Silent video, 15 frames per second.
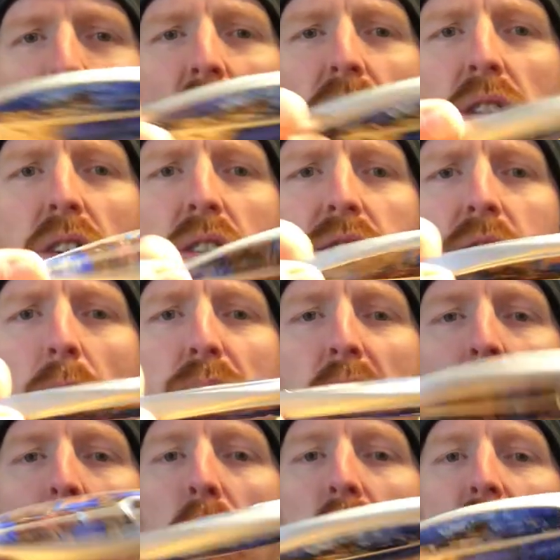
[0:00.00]
water or
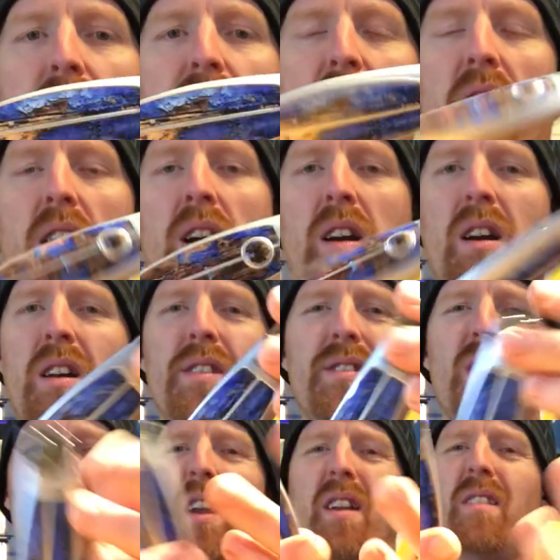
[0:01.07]
something. But
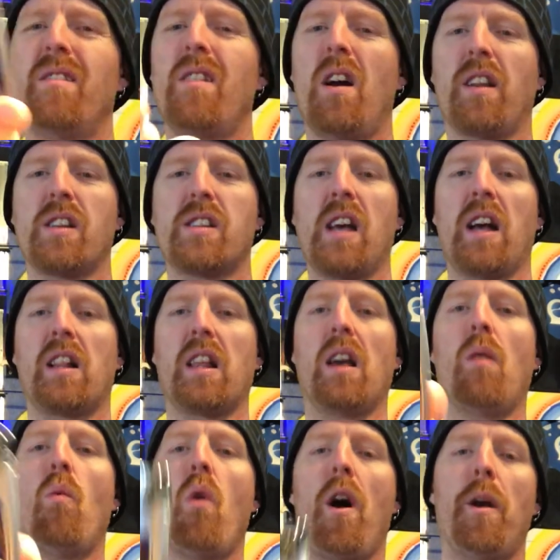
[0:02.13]
it's not exactly
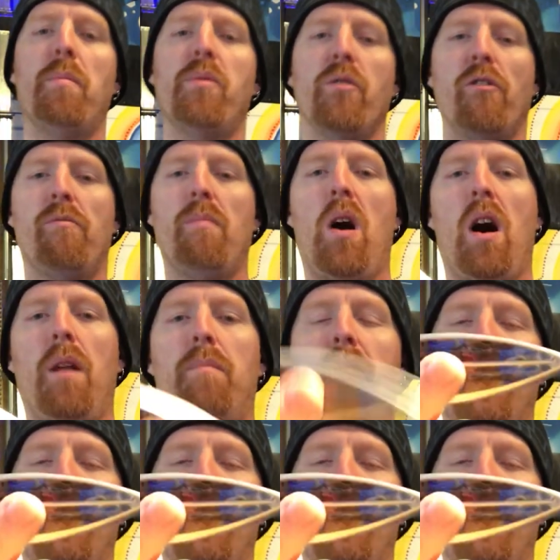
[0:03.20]
a waterproof mod,